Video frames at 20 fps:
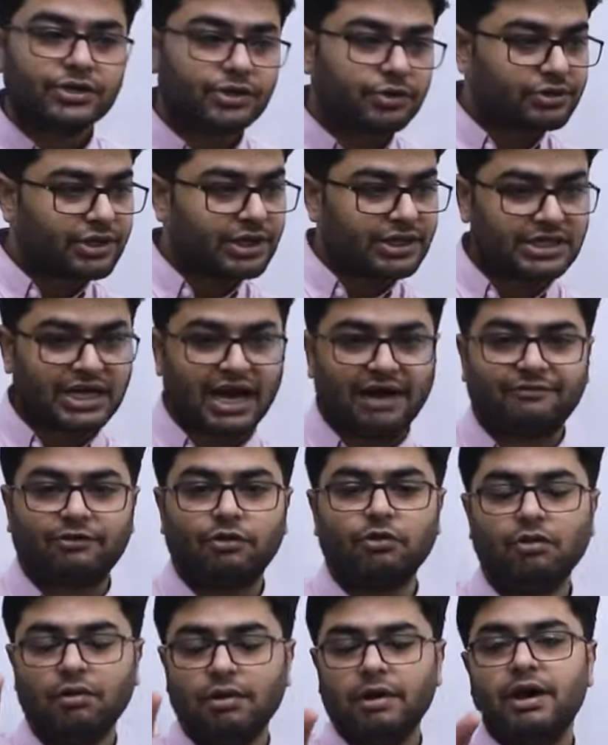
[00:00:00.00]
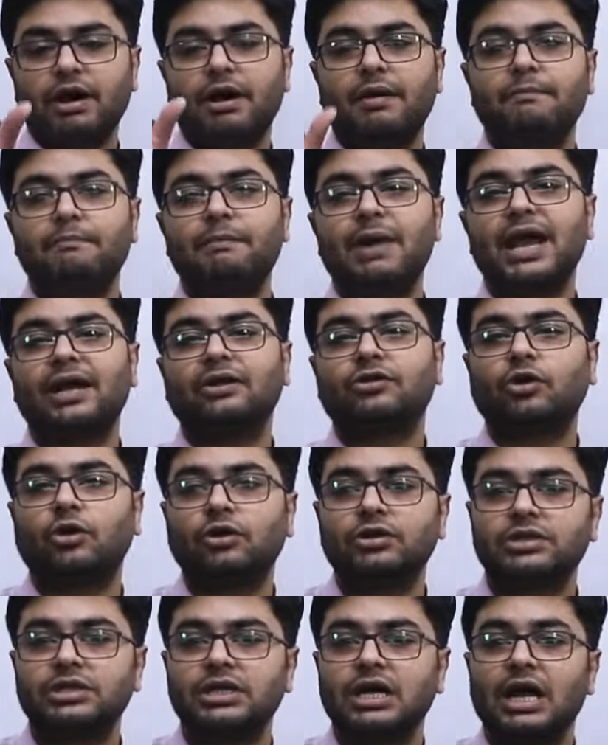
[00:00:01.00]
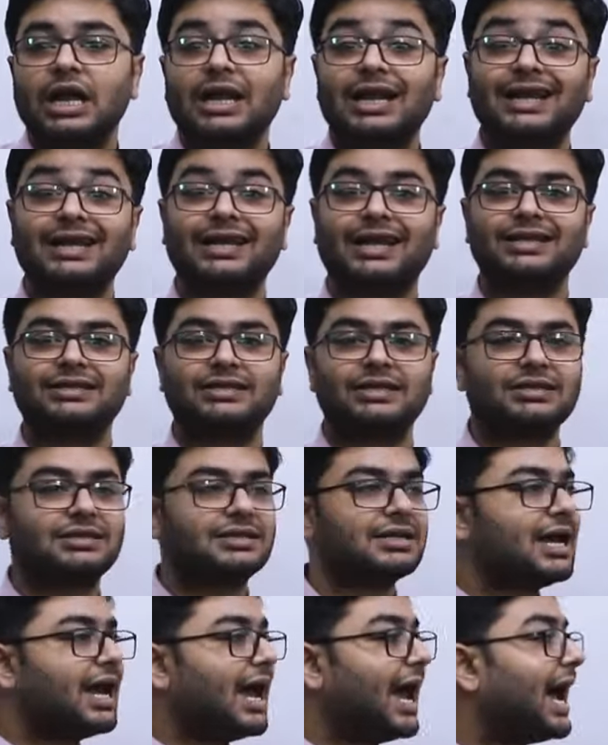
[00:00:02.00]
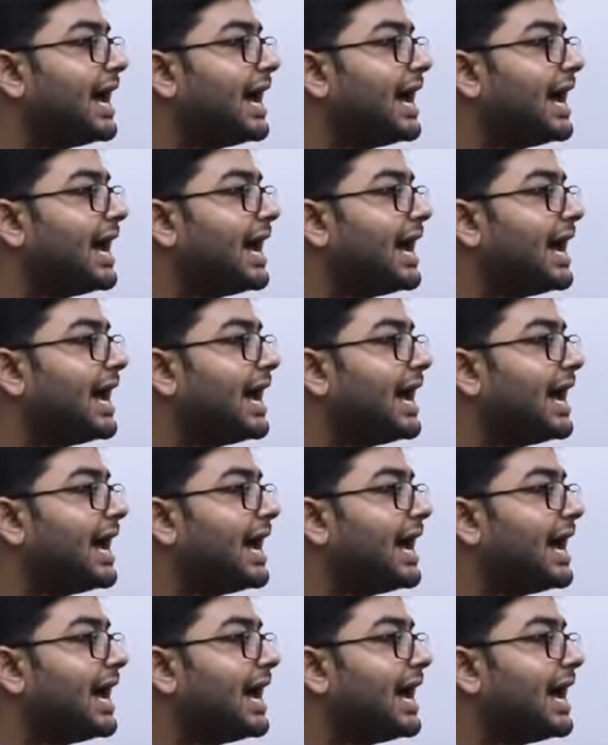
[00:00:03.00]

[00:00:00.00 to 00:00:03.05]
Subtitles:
You just have to make those linkages